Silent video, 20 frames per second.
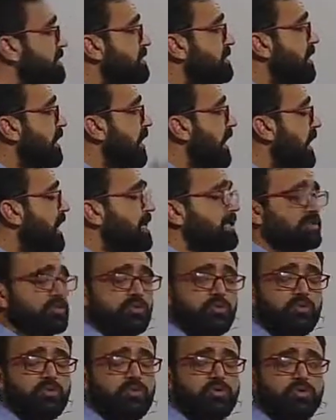is
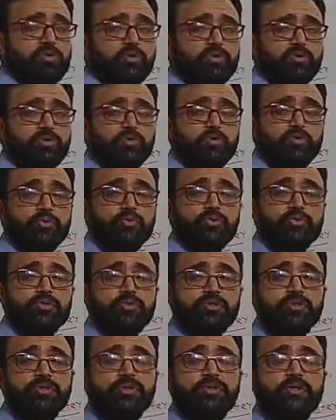also
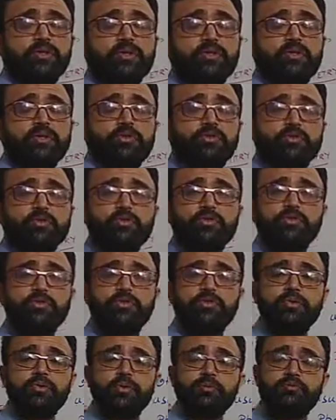used
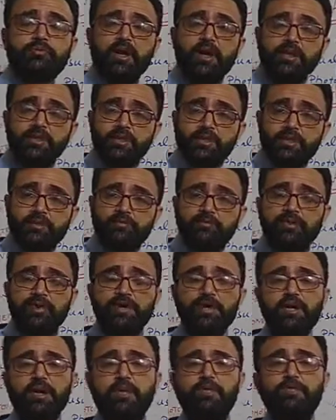for the
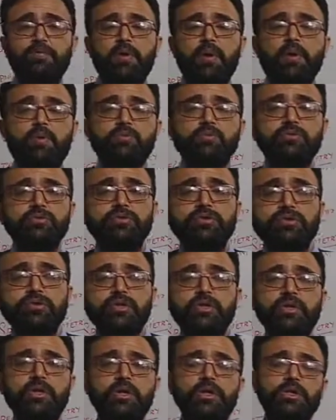different compounds
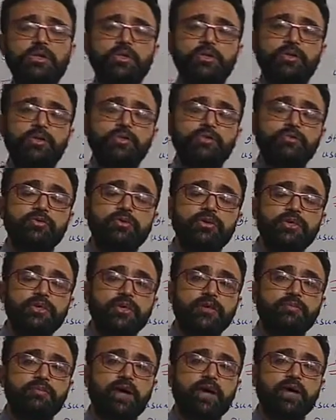to
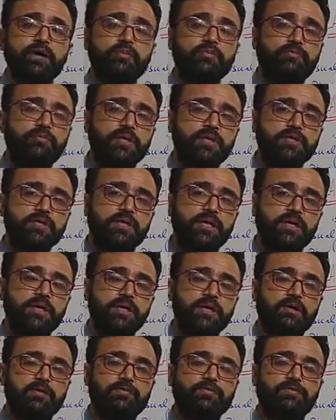determine what sort
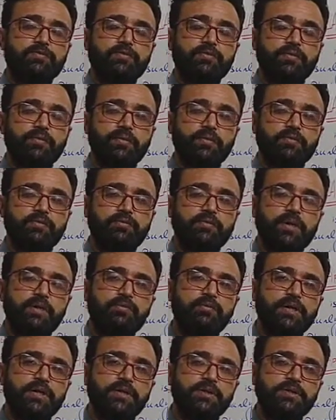of
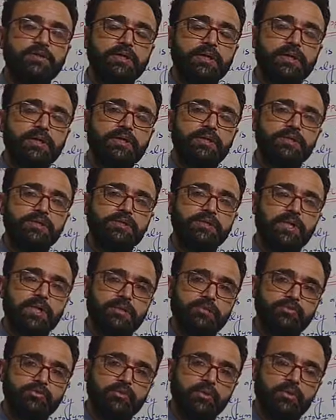wavelength it is
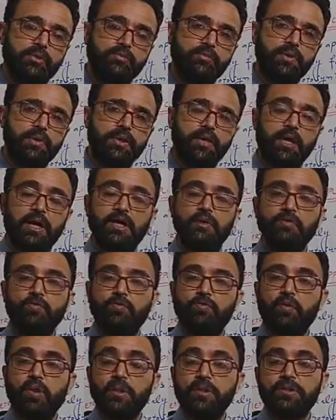absorbing
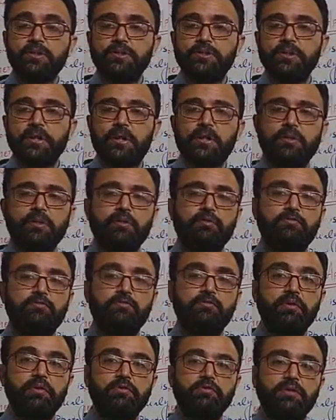and what sort
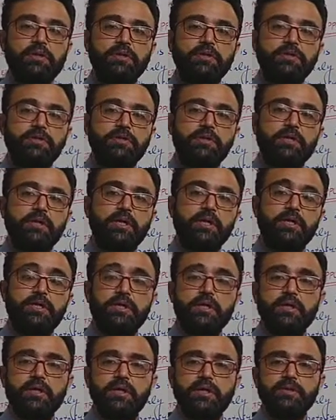of wavelength
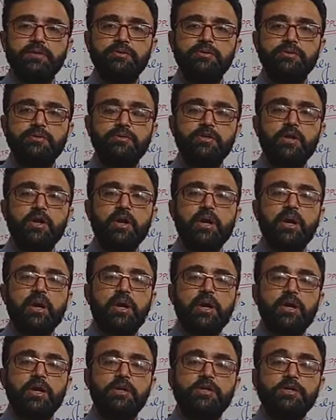it
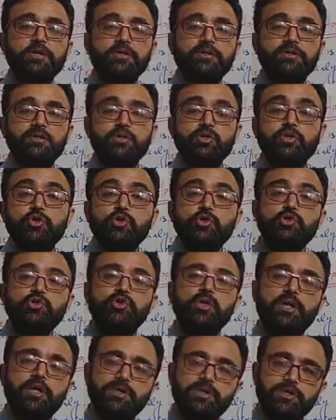is
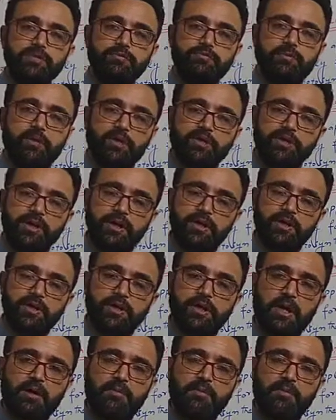useless for that